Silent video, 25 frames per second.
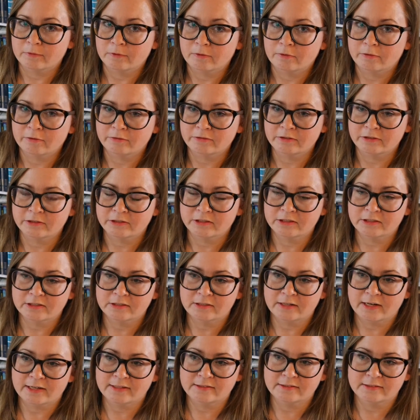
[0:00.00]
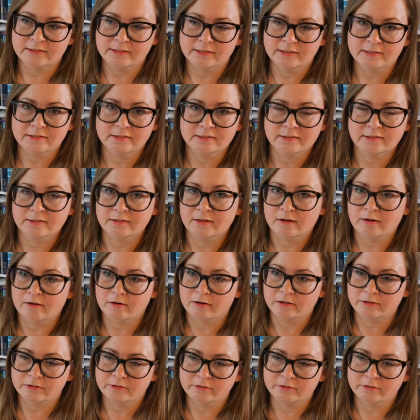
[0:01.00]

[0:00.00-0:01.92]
orange classics are